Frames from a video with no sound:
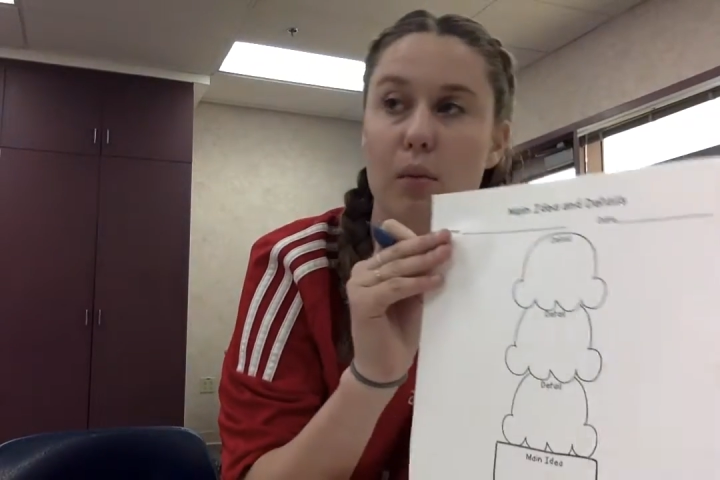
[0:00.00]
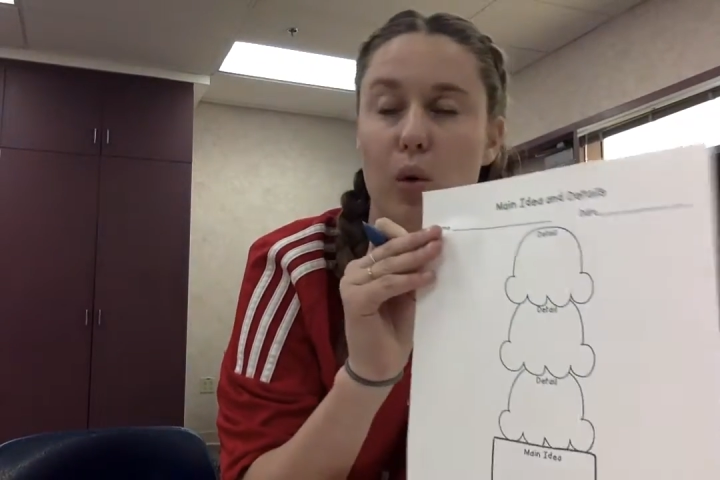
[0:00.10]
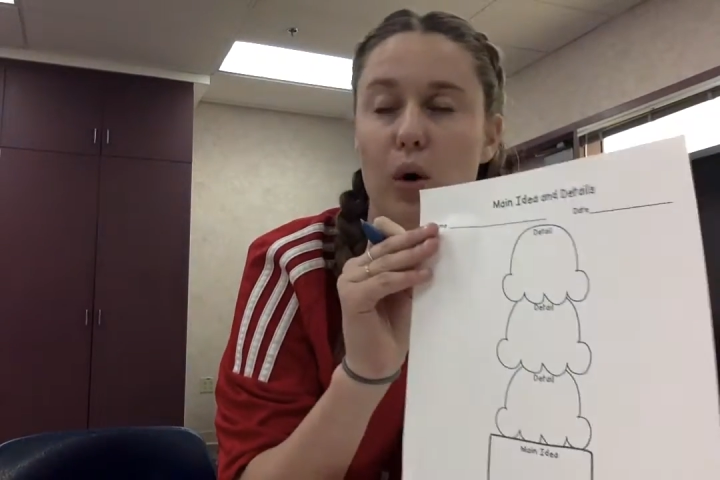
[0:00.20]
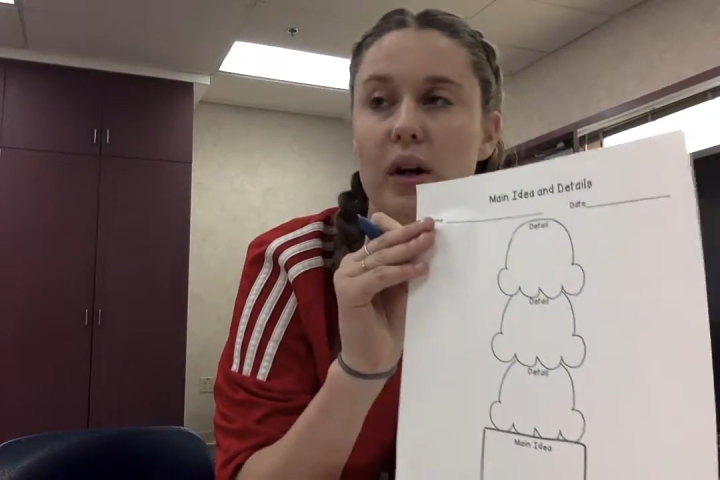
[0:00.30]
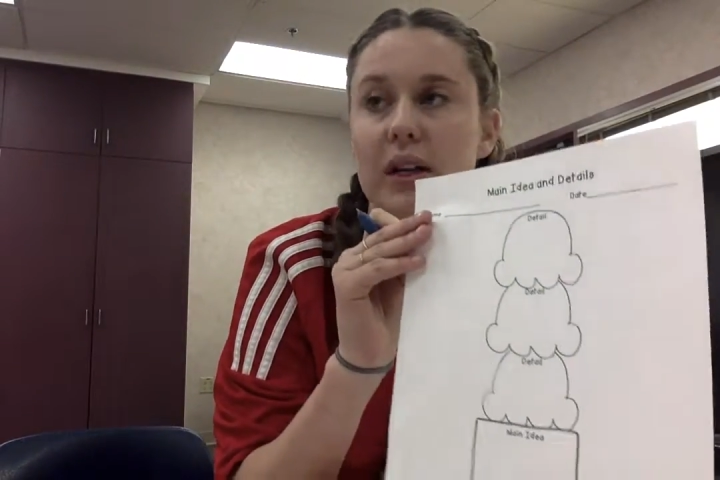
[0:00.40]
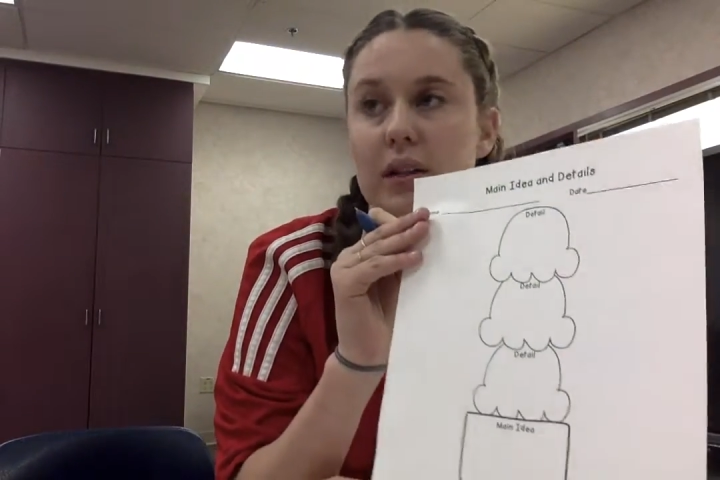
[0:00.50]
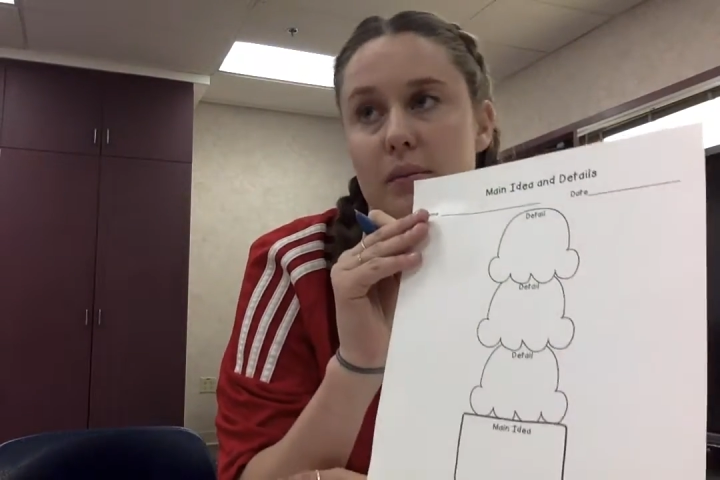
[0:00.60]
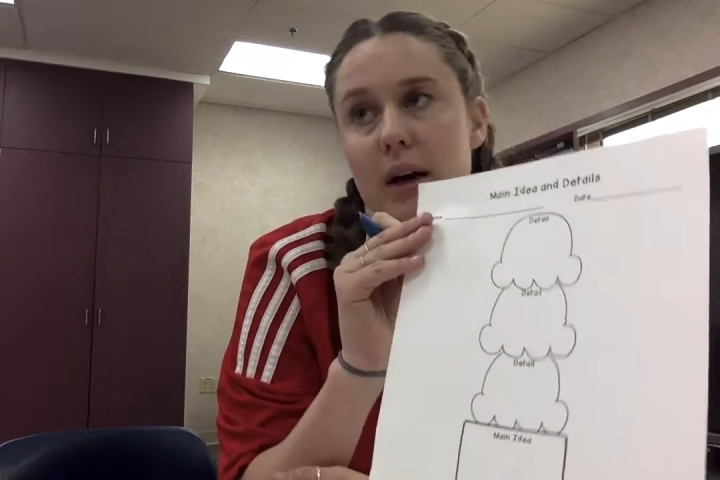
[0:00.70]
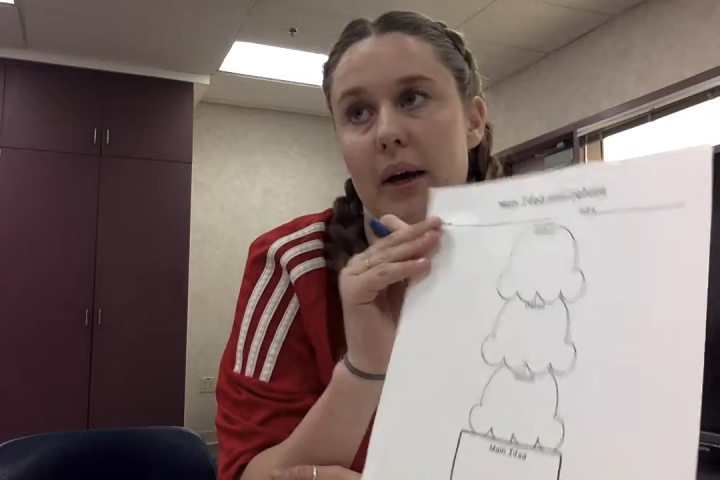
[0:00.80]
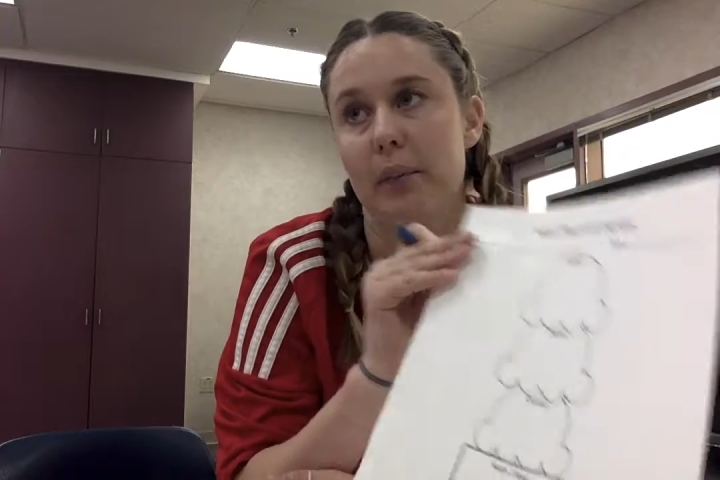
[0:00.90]
more
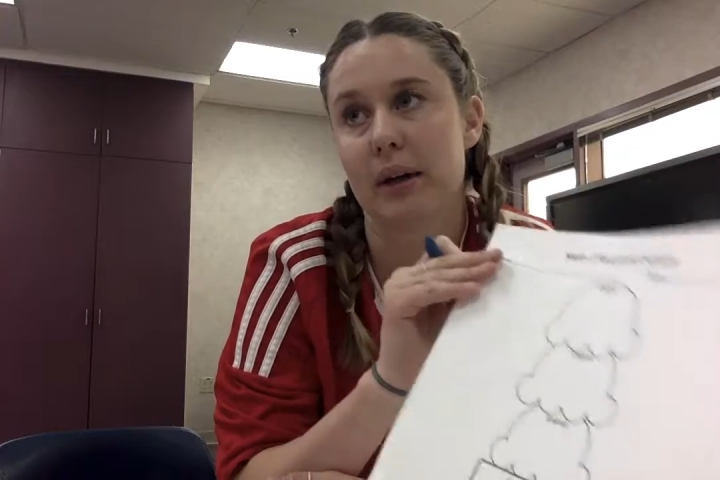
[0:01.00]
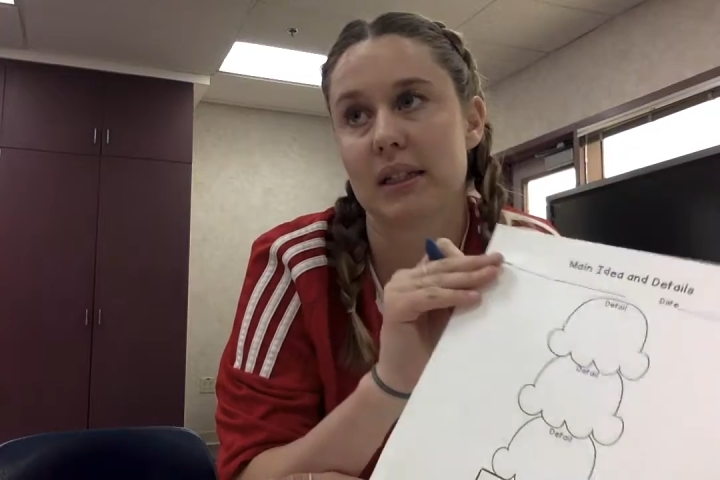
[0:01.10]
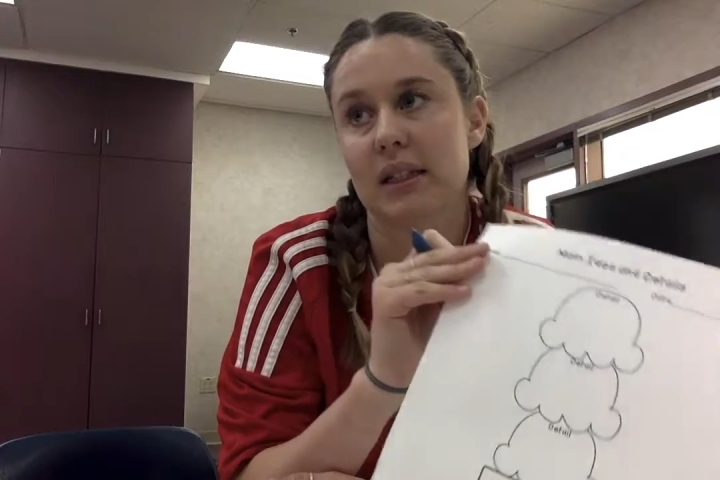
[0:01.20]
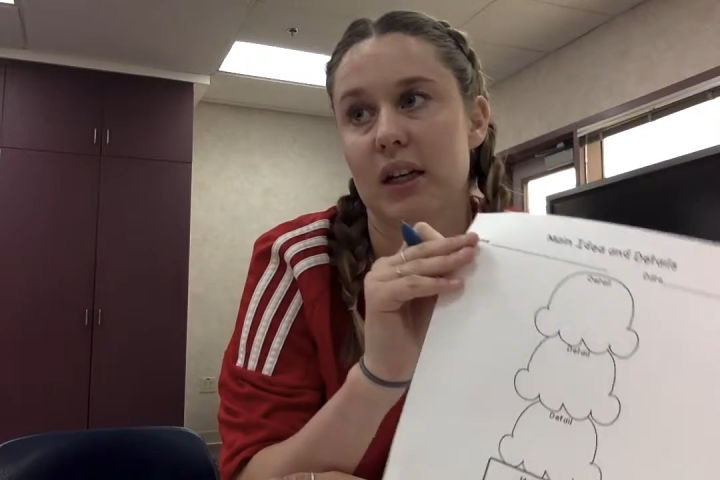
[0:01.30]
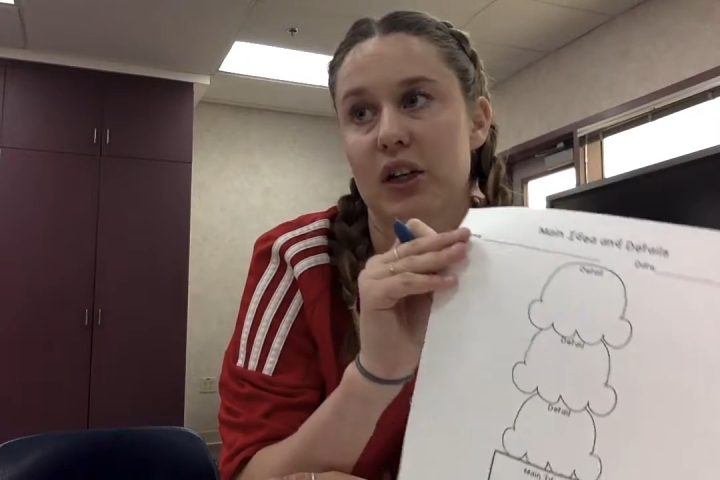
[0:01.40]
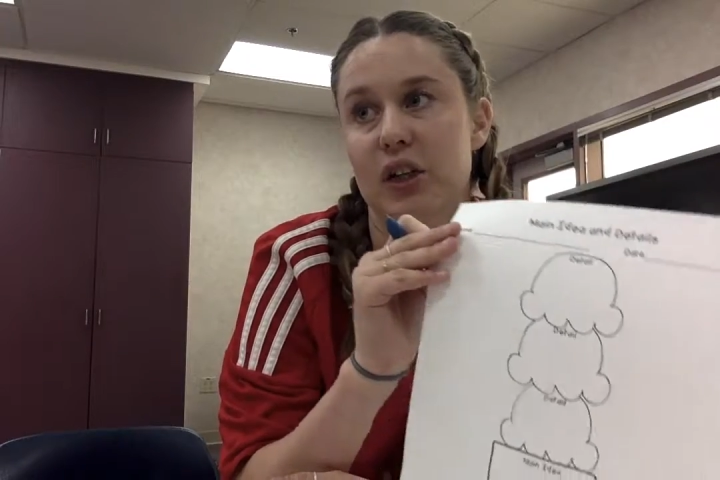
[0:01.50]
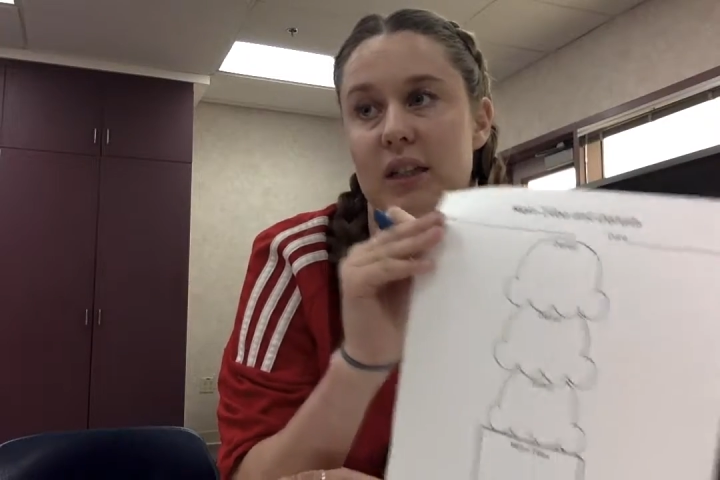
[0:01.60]
in my presentation?